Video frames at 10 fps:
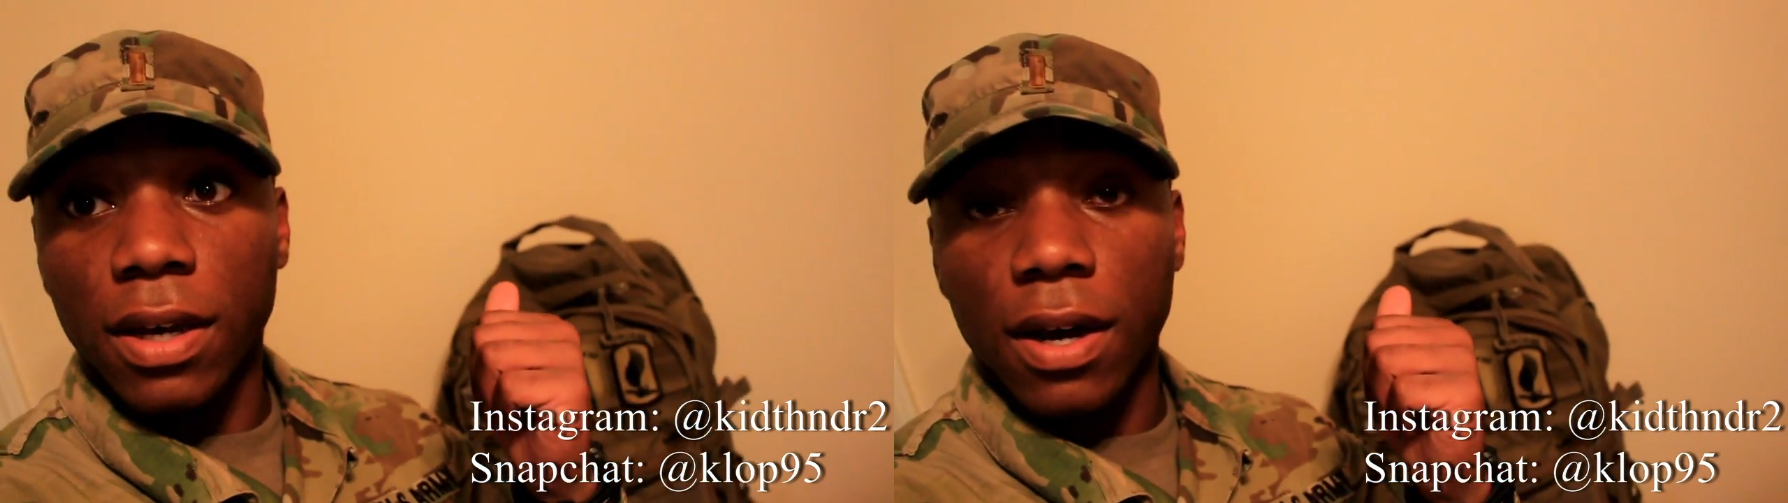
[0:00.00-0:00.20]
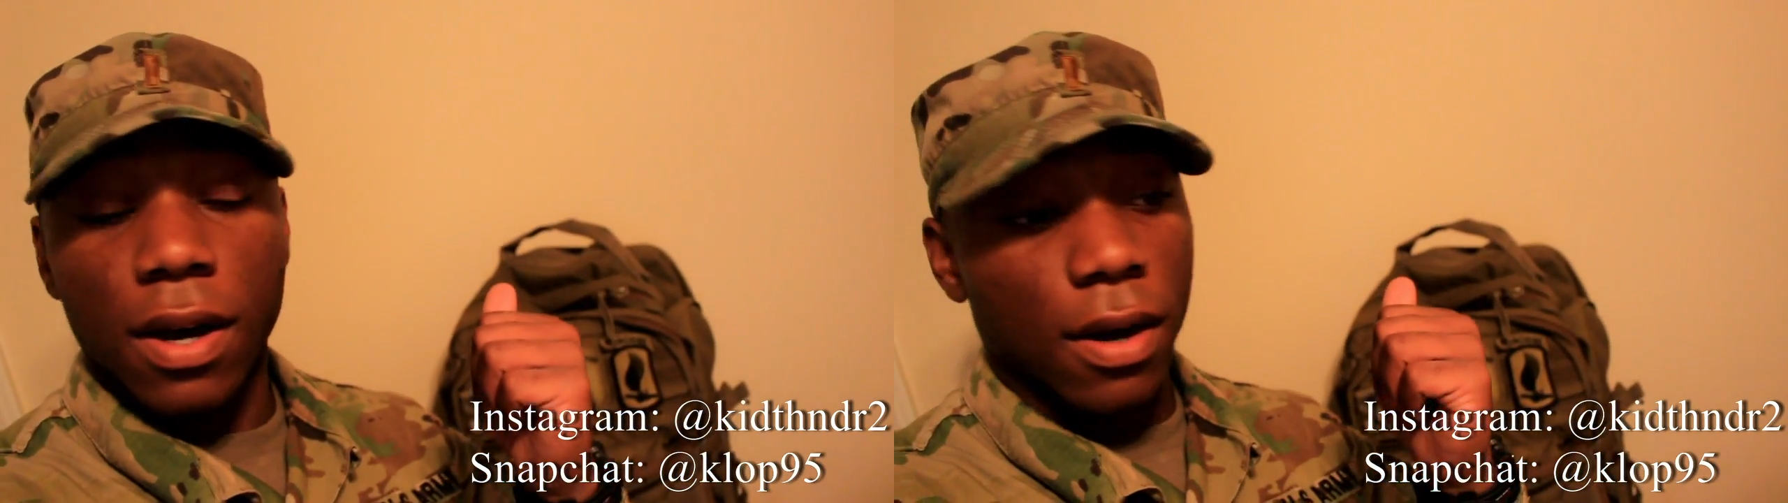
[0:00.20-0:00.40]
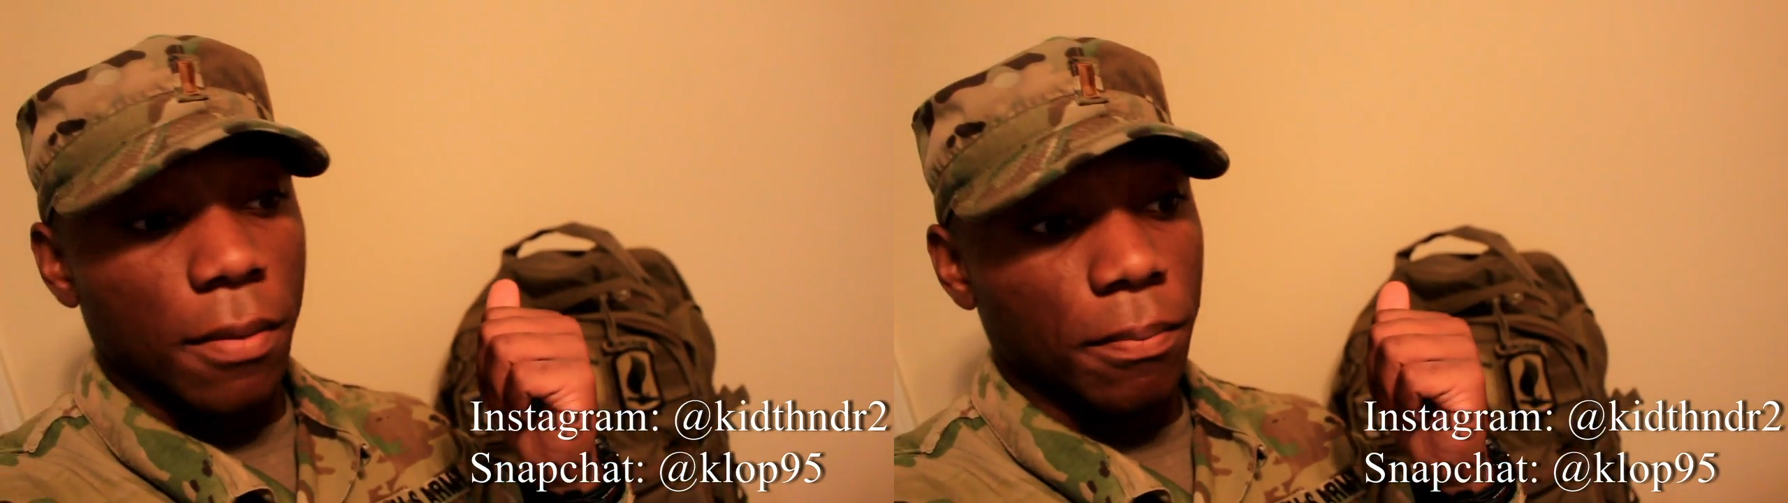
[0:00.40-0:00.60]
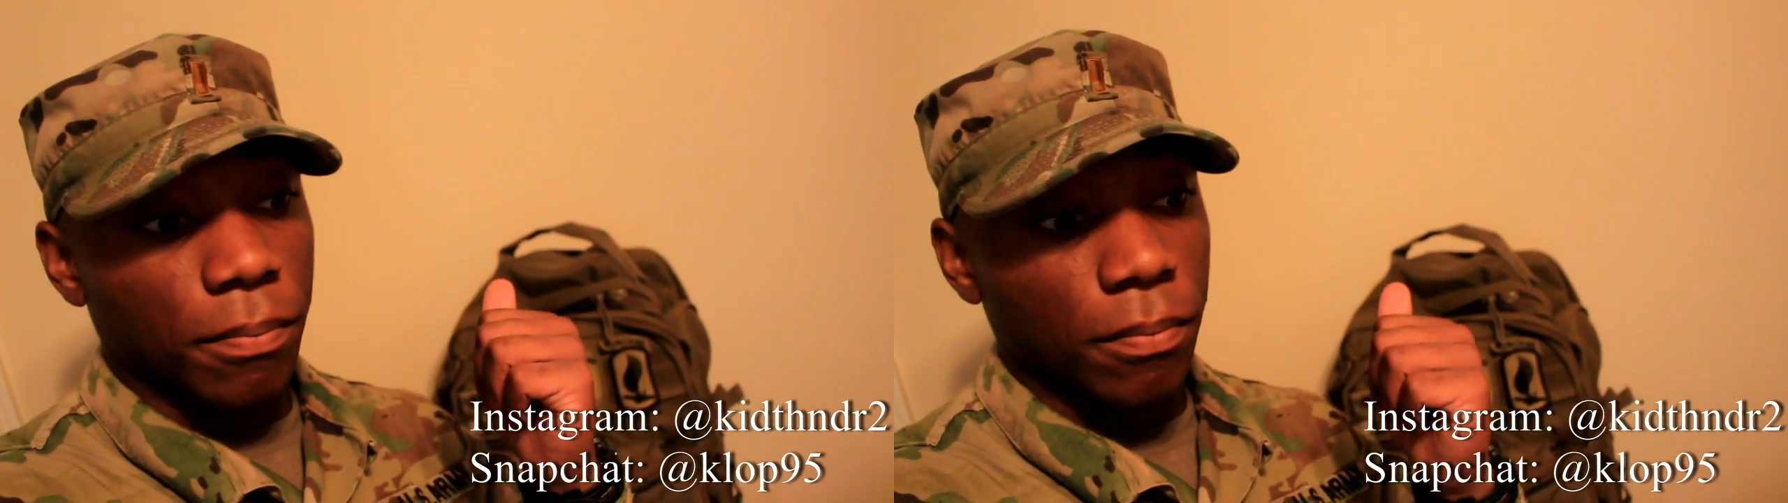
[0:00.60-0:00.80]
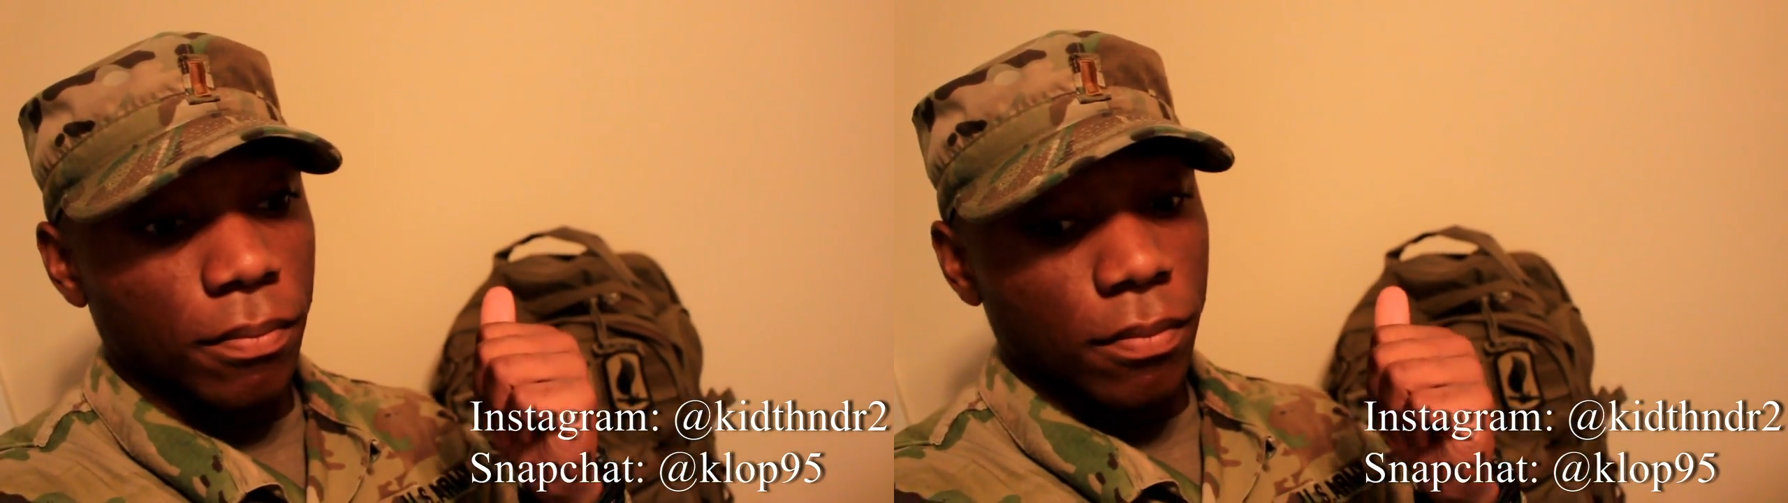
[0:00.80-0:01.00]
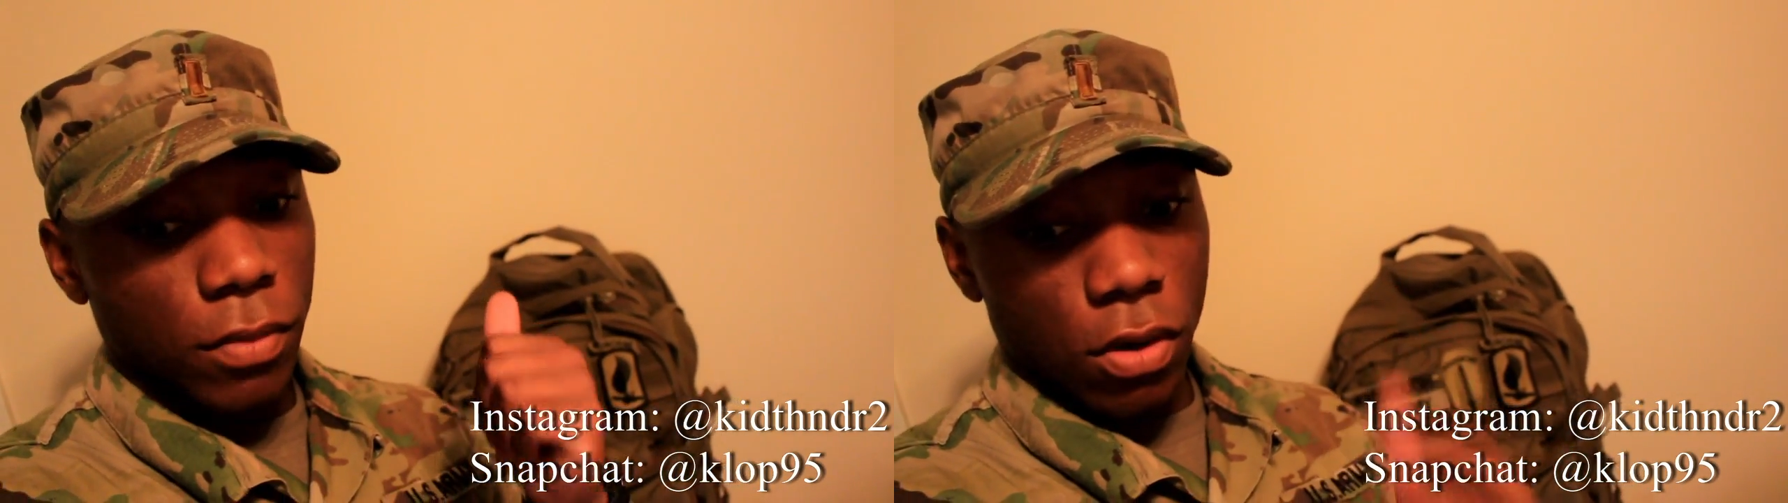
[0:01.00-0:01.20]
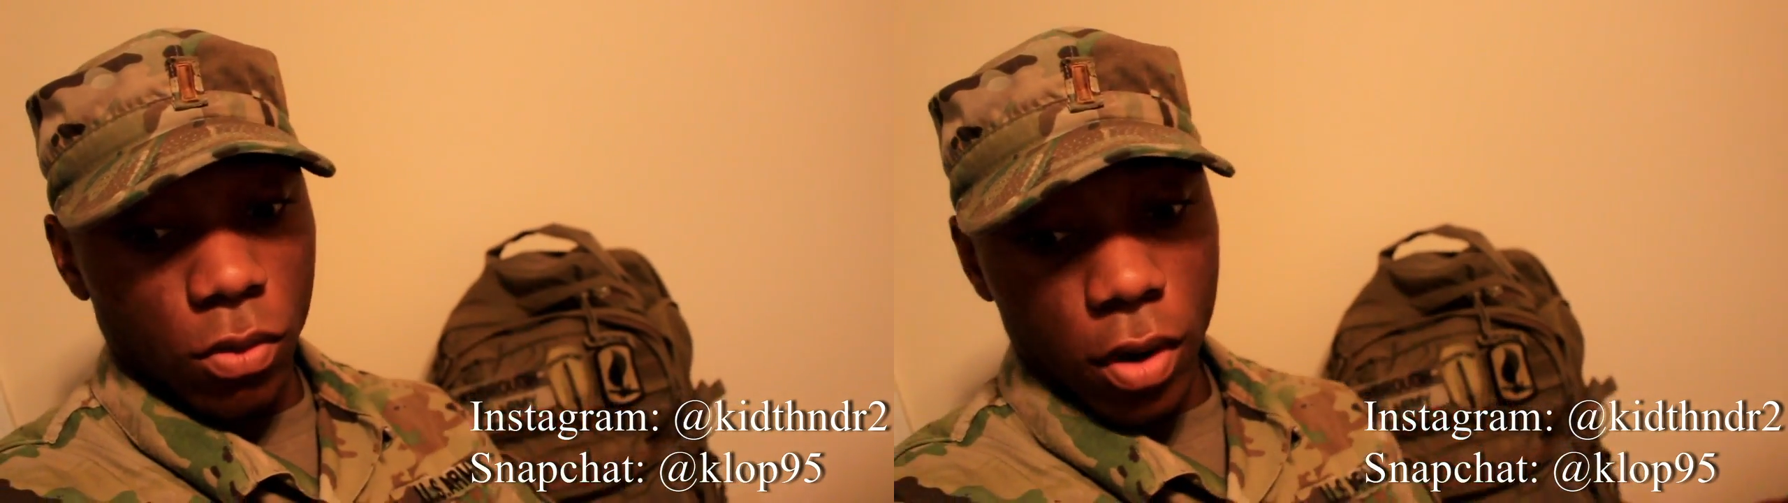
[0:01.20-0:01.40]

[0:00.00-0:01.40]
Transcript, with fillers: um, go to